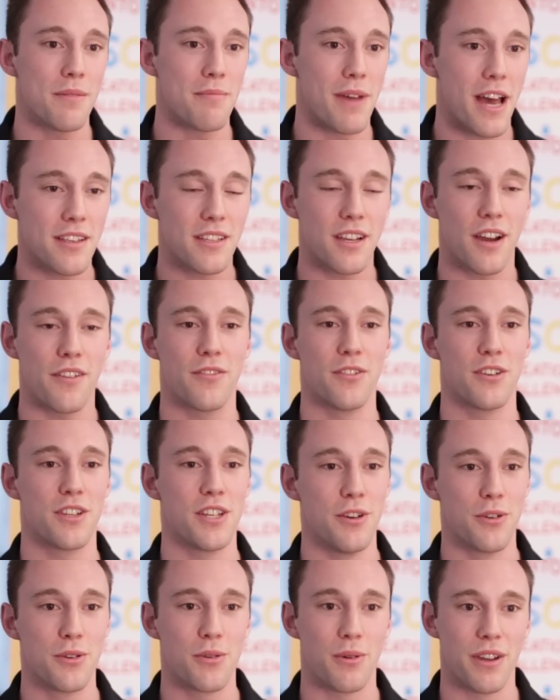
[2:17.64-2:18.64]
the mascot for
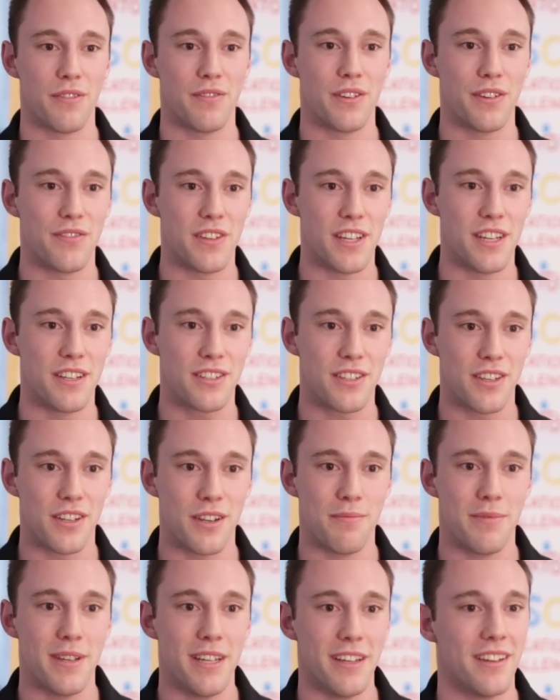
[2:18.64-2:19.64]
TO 2015 is going
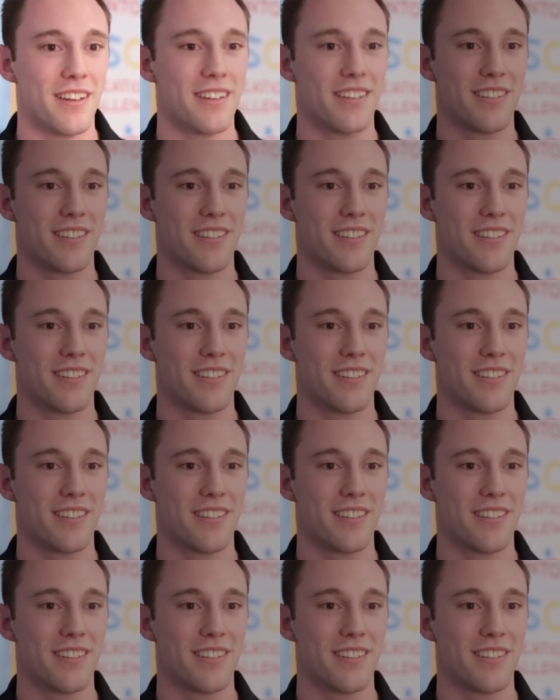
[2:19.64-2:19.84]
to be.